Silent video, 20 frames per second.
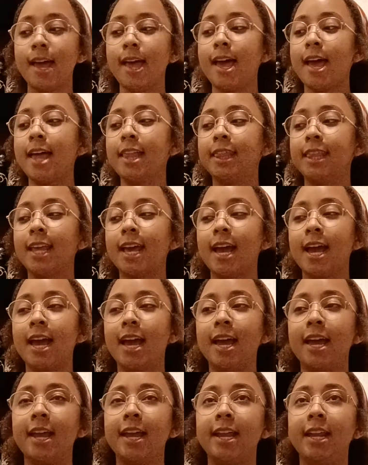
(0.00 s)
And
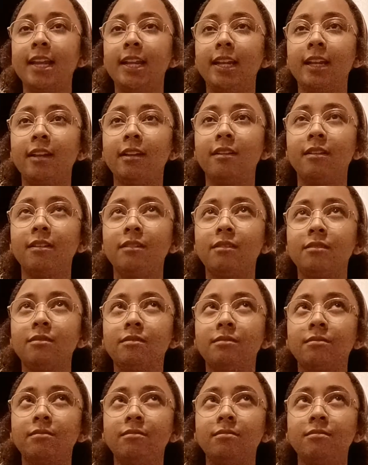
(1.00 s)
then
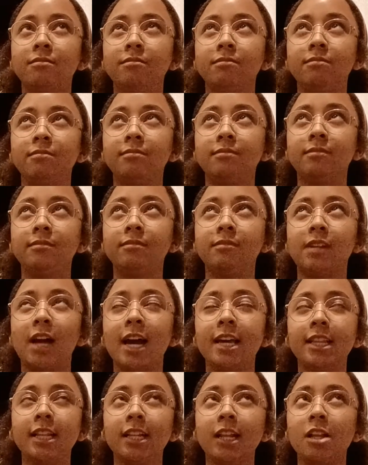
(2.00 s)
I
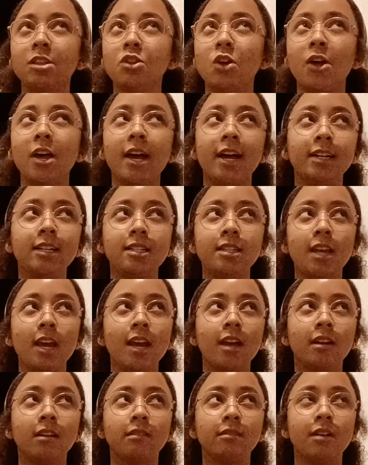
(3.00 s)
think that's all I had to
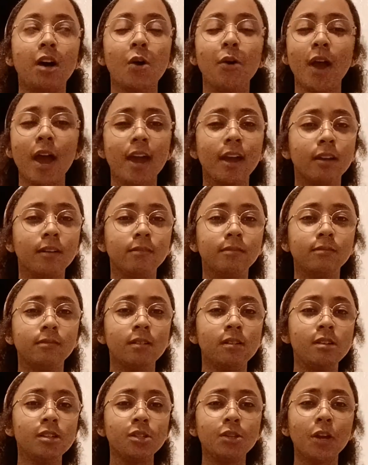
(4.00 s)
say. Okay.
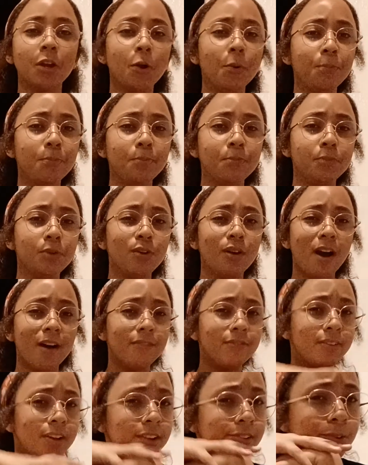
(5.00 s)
So I hope you have
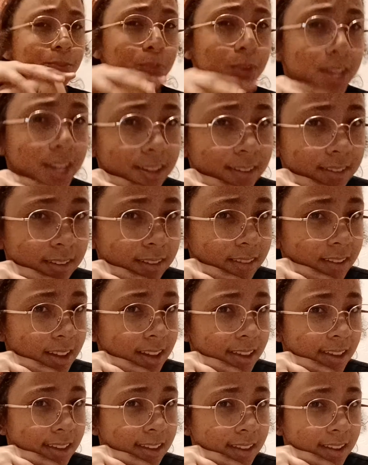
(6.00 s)
a good week,
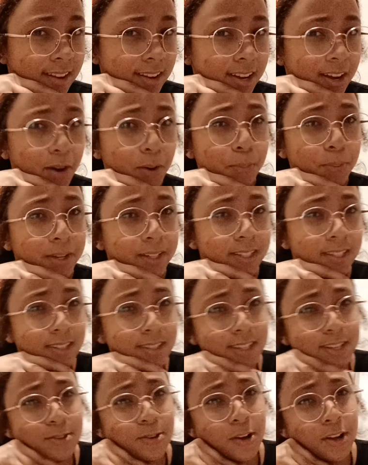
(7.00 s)
and I hope I get to see
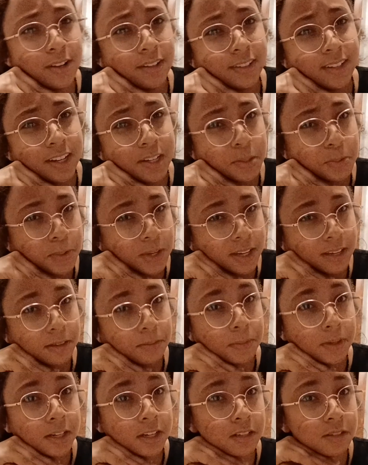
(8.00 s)
you all next week in
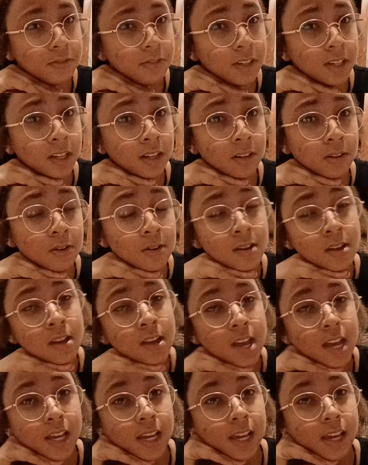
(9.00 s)
my next video.
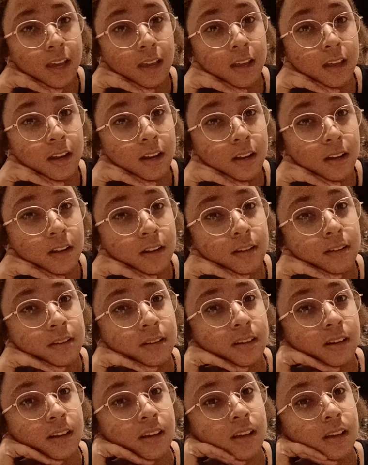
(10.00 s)

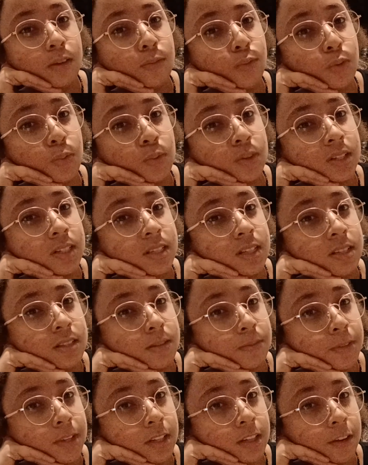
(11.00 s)
And if you want to see
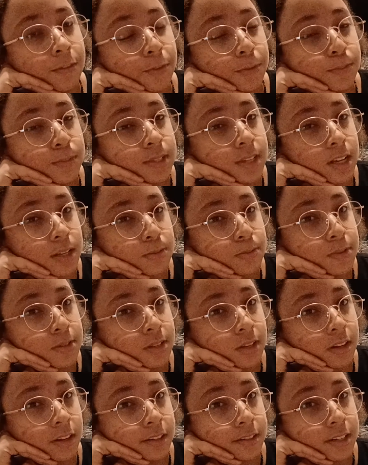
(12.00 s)
something different besides
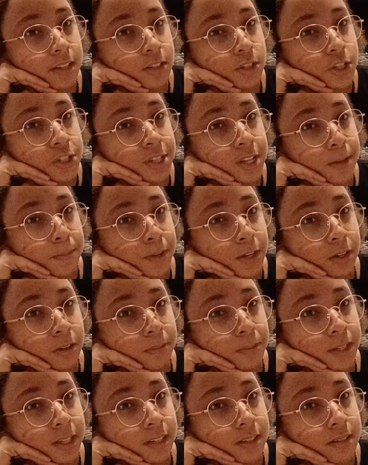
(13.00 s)
music content, just let me know
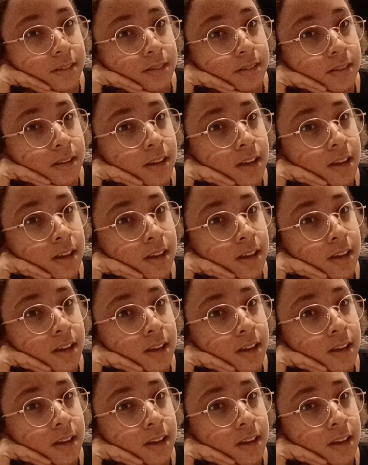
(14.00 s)
because